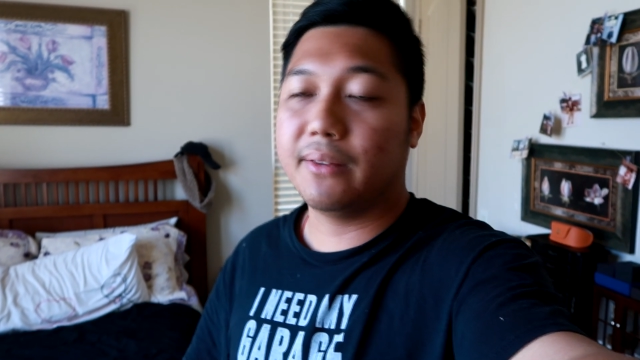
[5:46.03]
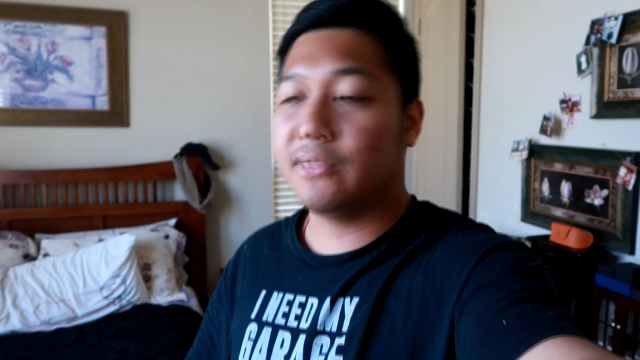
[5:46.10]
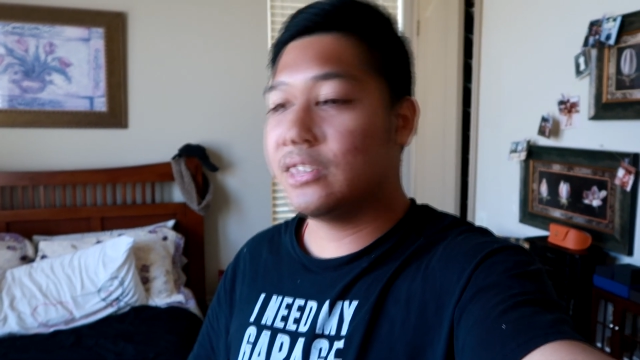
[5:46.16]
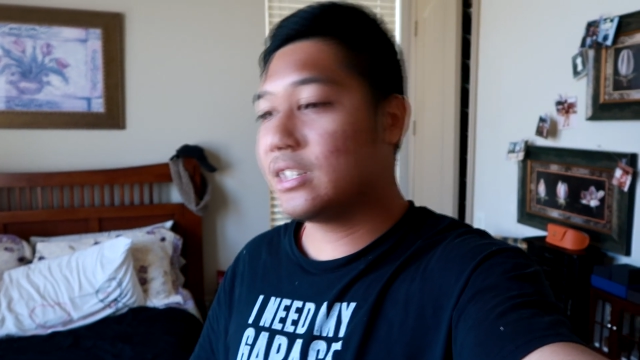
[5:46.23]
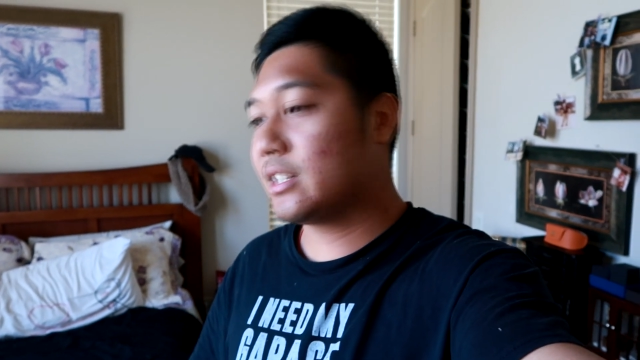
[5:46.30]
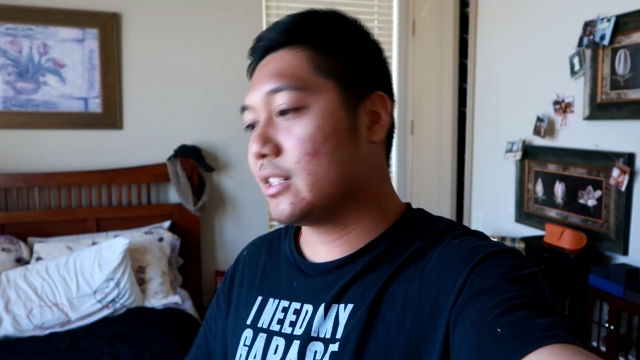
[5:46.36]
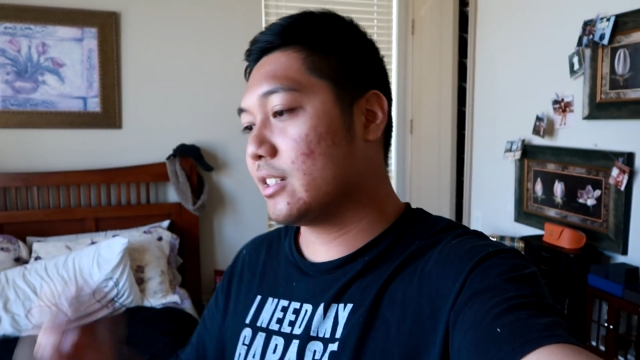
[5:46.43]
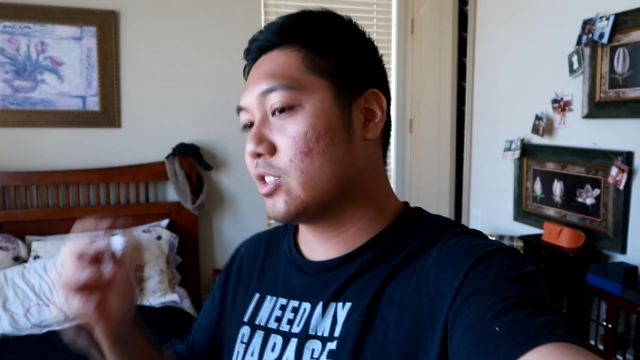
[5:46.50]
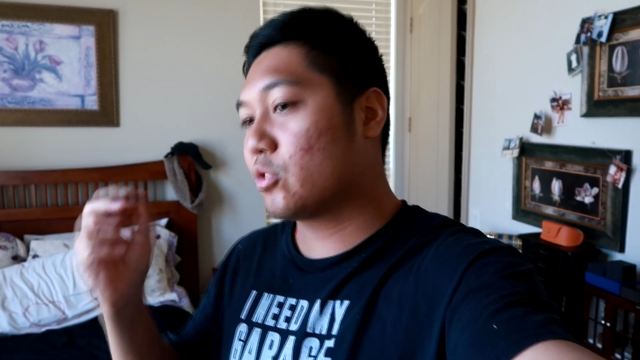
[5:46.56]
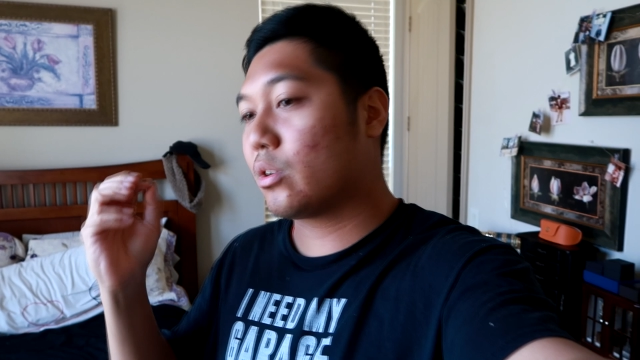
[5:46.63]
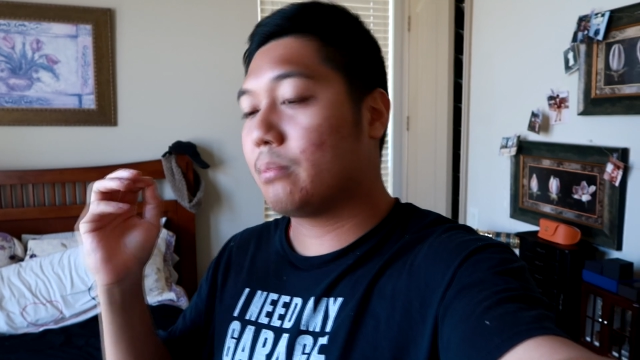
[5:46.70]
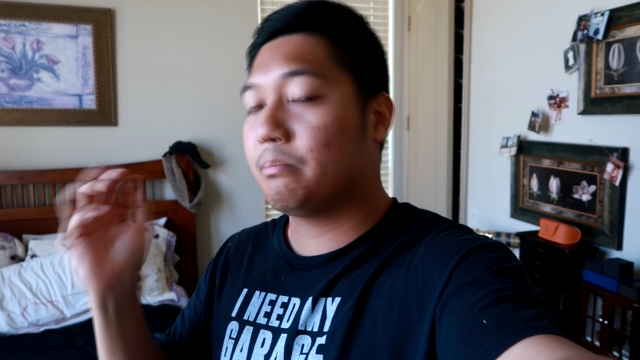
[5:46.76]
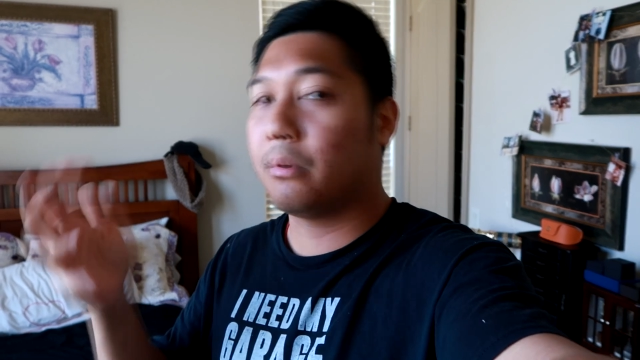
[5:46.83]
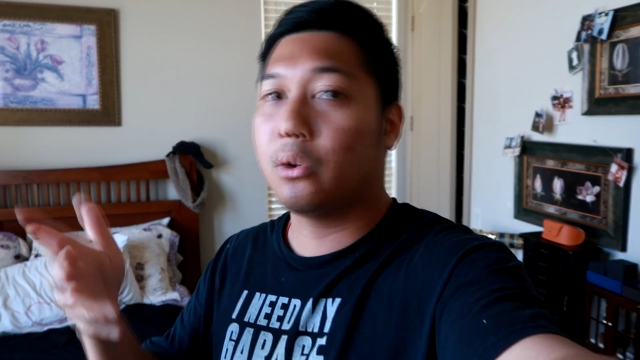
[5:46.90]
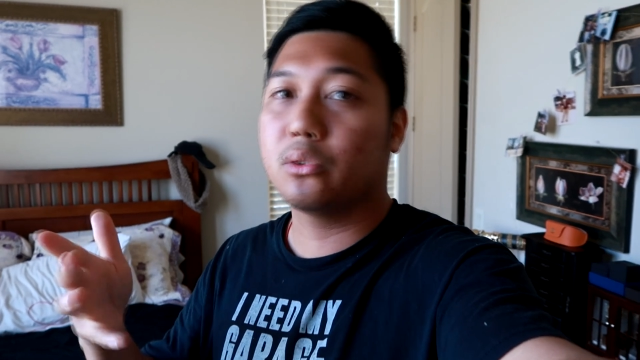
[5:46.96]
If it's just a
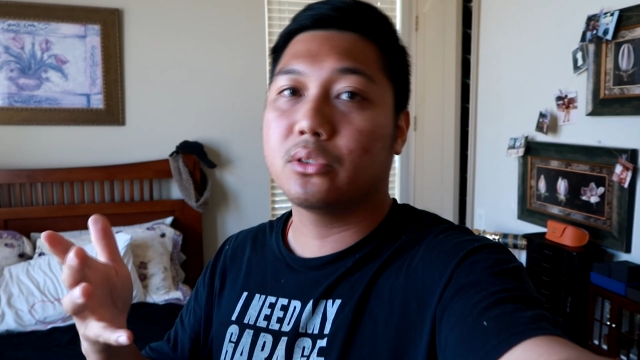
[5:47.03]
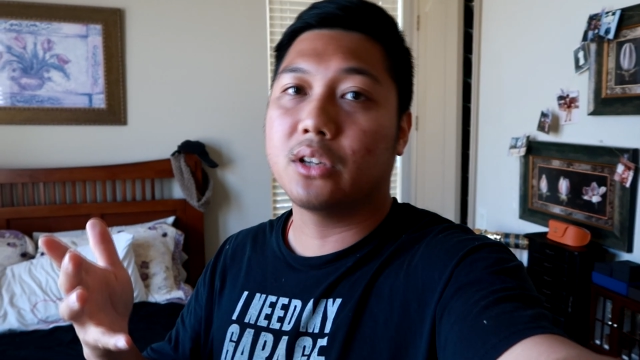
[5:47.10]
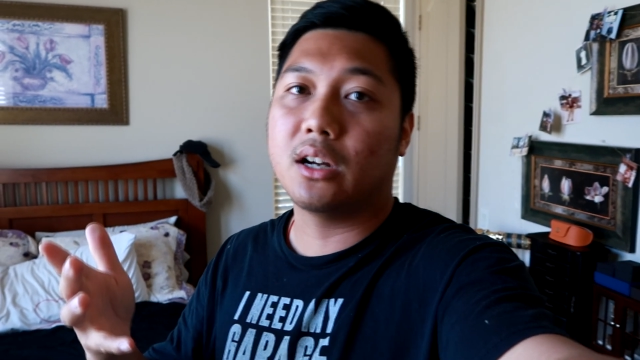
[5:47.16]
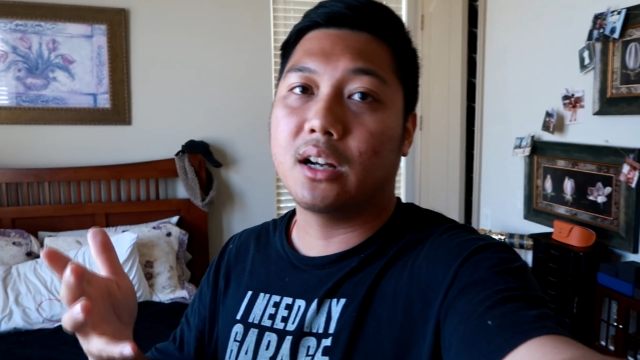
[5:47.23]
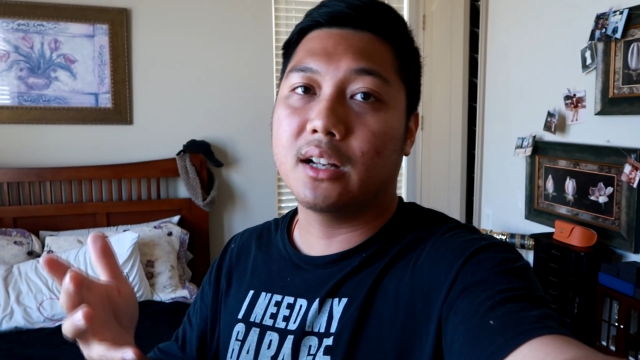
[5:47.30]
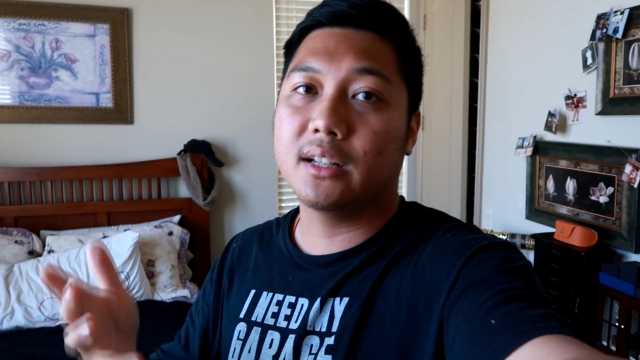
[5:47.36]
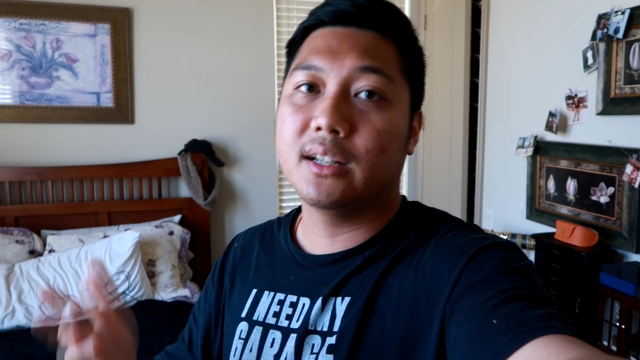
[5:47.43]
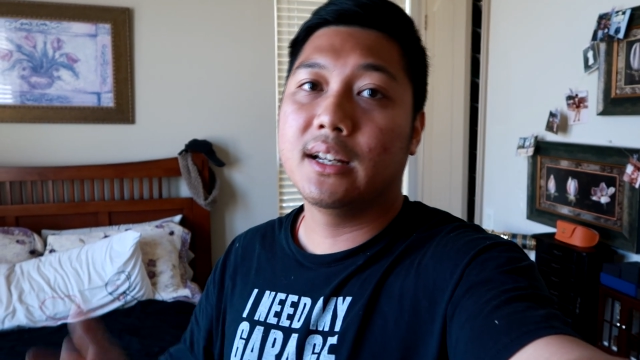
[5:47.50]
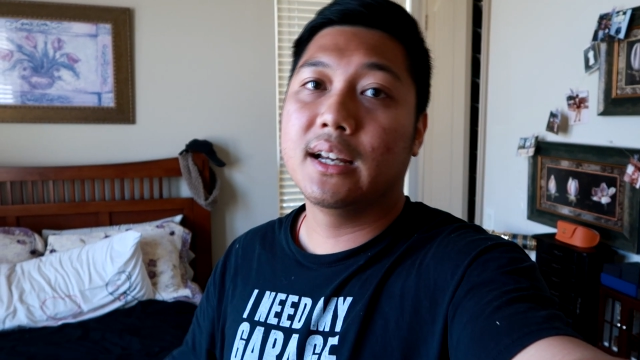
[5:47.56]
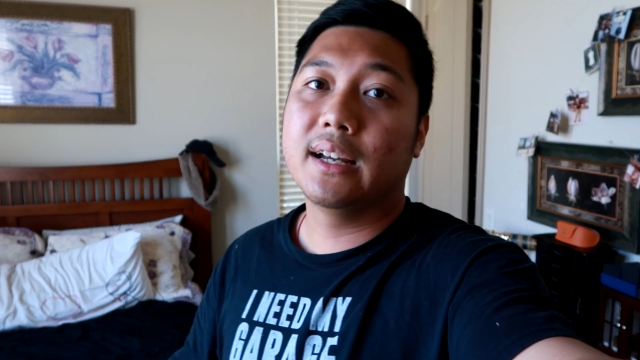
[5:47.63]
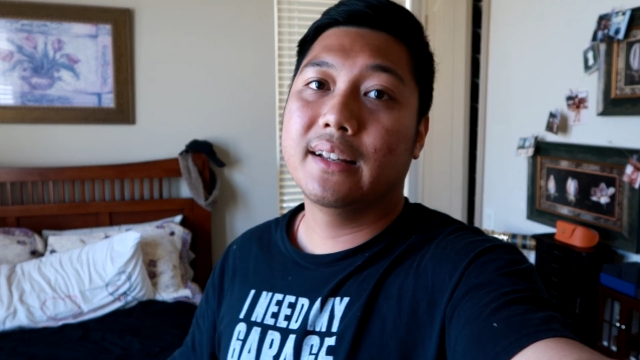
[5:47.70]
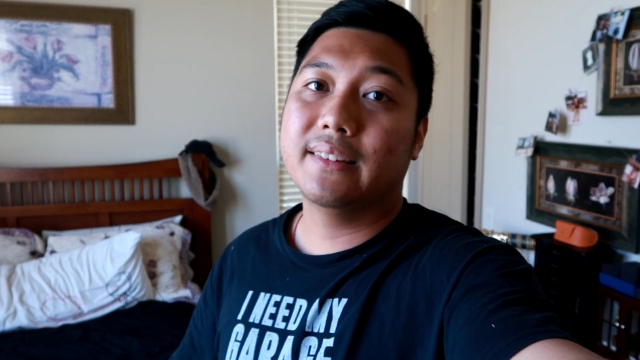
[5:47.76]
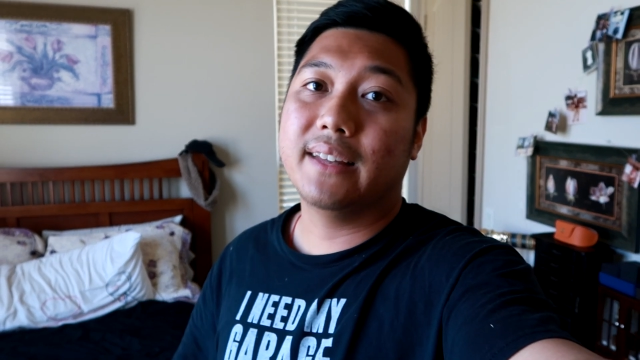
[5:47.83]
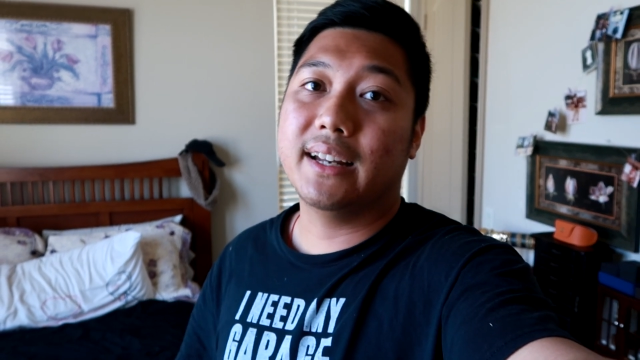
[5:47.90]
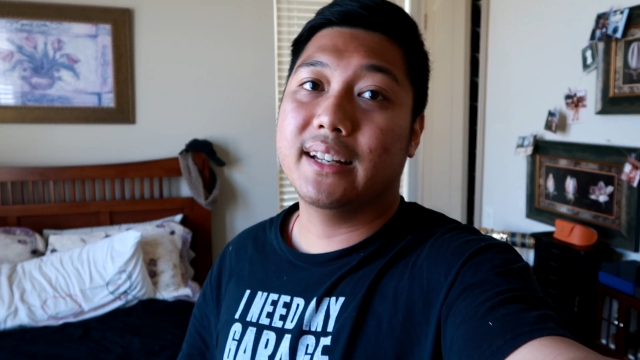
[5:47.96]
straight bolt on,
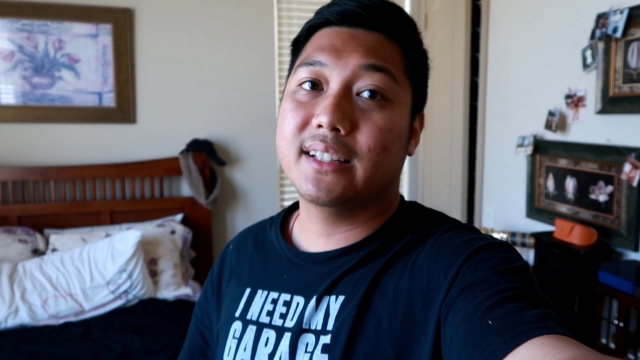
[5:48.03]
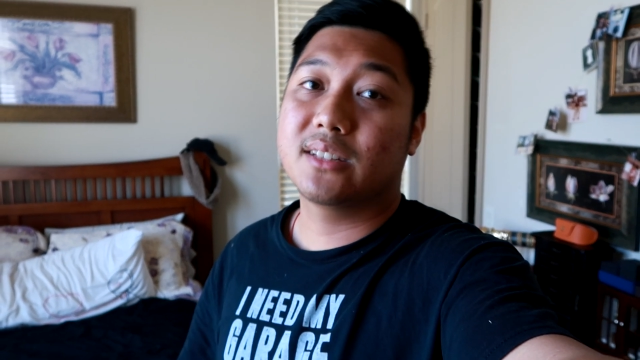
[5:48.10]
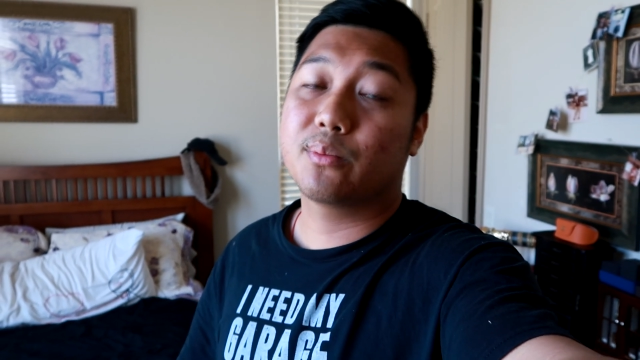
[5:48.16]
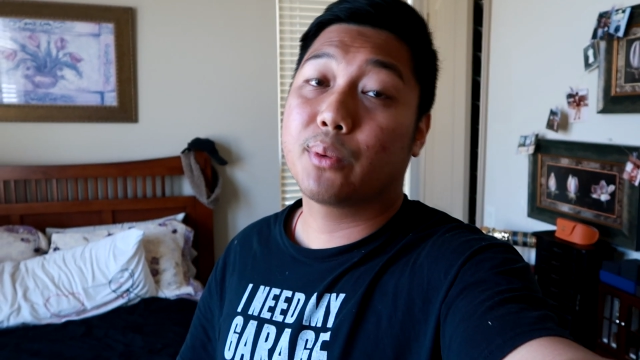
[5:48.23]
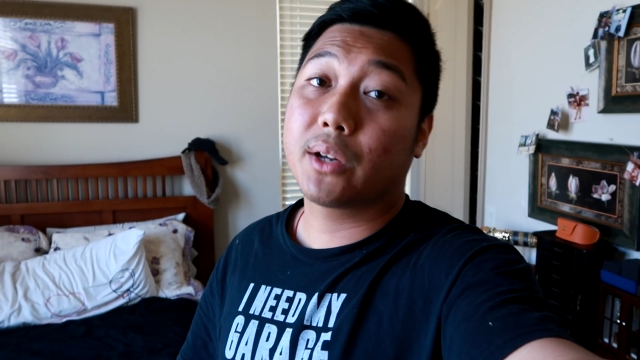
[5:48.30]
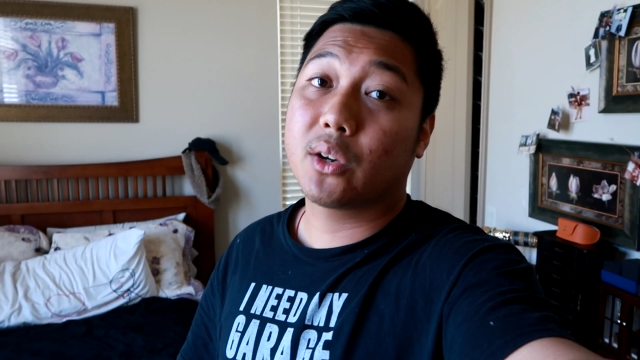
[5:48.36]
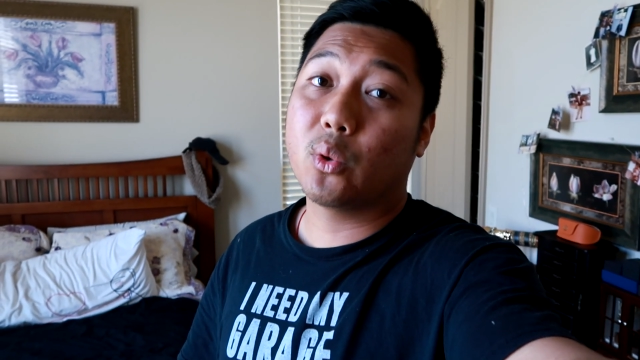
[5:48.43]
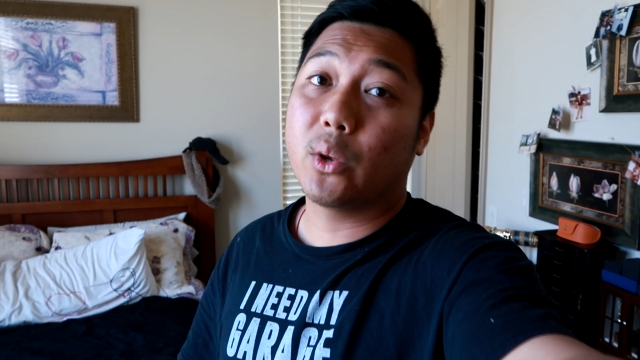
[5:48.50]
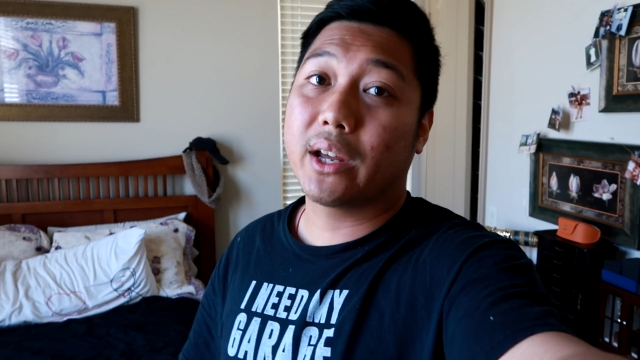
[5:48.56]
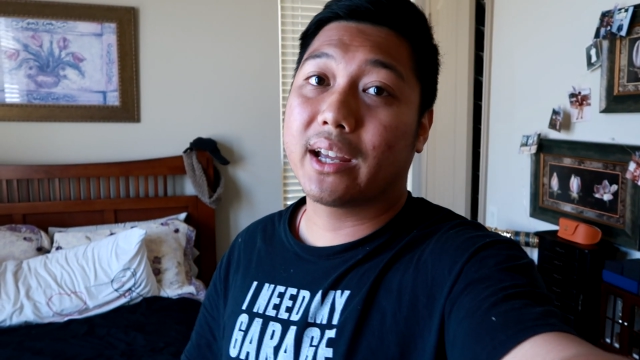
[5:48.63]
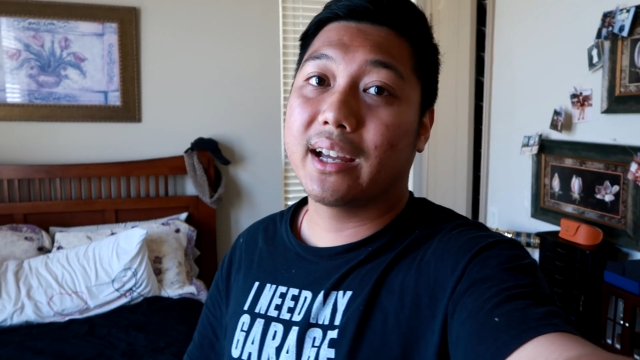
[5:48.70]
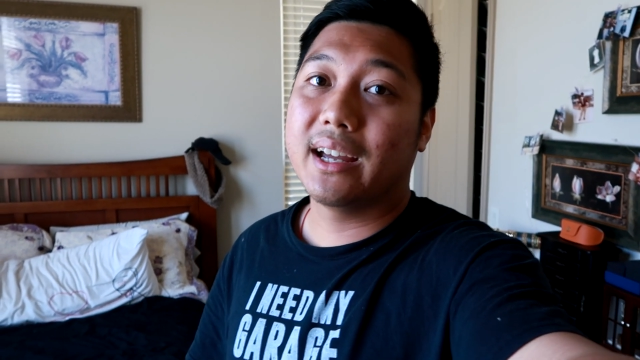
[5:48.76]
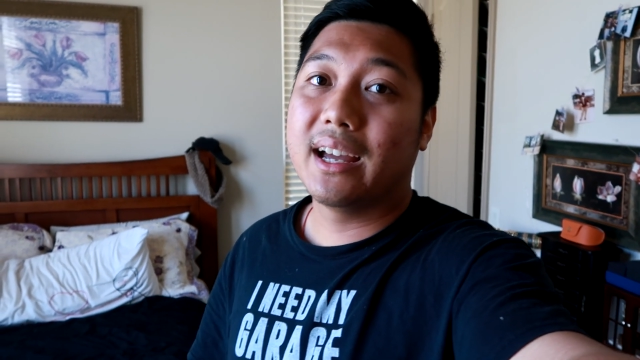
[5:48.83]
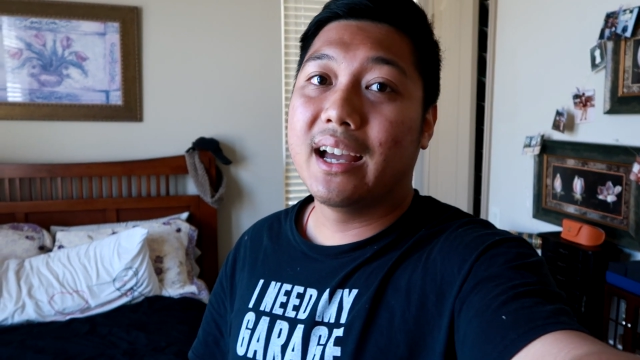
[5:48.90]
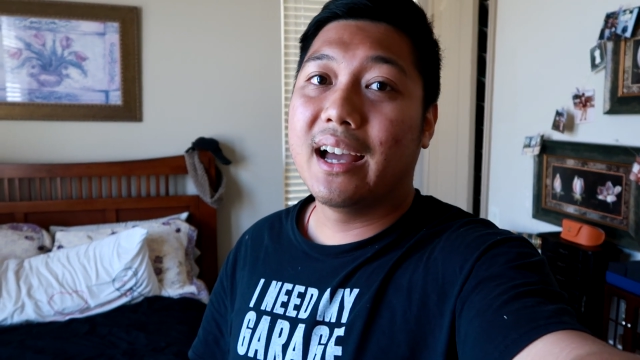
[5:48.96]
then it's pretty quick.